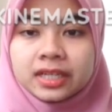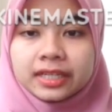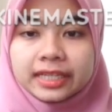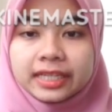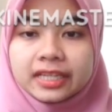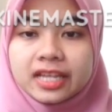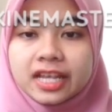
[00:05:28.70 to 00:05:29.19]

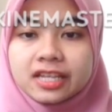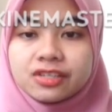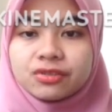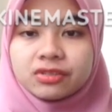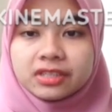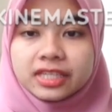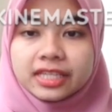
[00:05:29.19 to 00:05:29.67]
It has
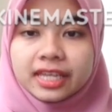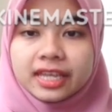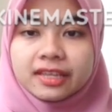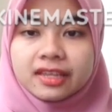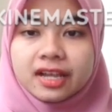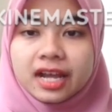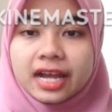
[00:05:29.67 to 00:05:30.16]
soothing
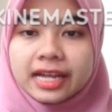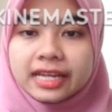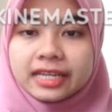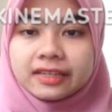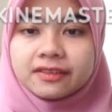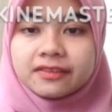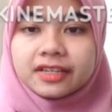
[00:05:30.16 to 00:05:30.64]
and
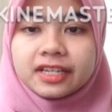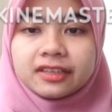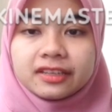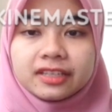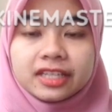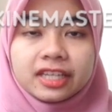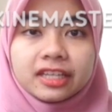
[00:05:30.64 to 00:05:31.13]

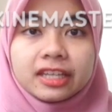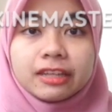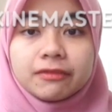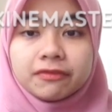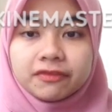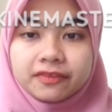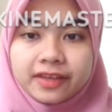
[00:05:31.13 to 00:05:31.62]
hydrating
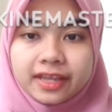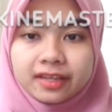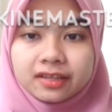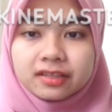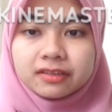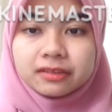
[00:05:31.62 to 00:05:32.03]
effect